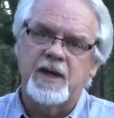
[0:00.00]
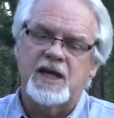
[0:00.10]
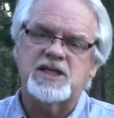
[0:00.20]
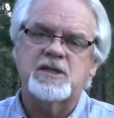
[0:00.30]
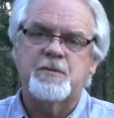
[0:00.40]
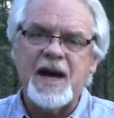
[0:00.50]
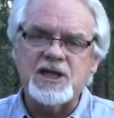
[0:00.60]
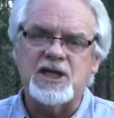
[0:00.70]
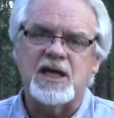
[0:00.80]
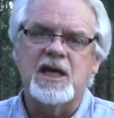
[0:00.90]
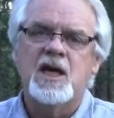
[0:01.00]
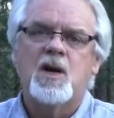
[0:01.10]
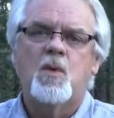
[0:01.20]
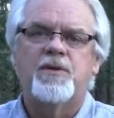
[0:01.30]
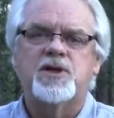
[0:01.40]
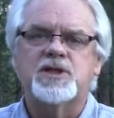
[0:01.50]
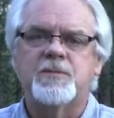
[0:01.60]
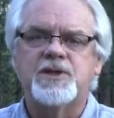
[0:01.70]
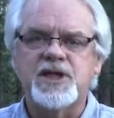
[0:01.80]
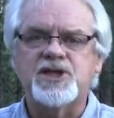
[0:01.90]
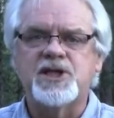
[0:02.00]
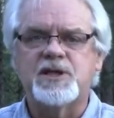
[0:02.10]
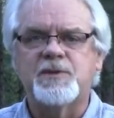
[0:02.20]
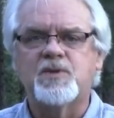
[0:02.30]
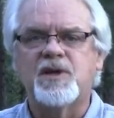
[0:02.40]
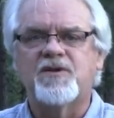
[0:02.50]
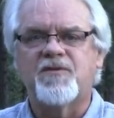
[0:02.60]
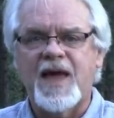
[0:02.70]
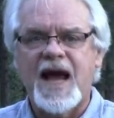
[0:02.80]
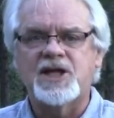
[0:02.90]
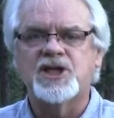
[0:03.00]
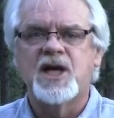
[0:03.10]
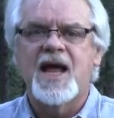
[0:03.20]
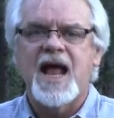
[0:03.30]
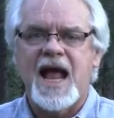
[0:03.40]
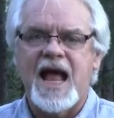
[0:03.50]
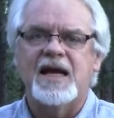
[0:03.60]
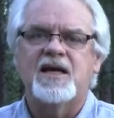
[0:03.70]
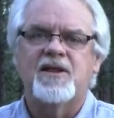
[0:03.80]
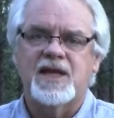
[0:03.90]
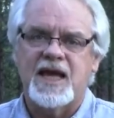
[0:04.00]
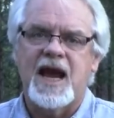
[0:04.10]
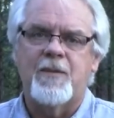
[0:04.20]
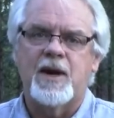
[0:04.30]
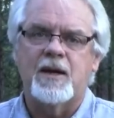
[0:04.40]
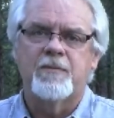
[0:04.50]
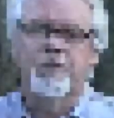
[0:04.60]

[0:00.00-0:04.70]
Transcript: especially when there's some distance between the flash and the camera.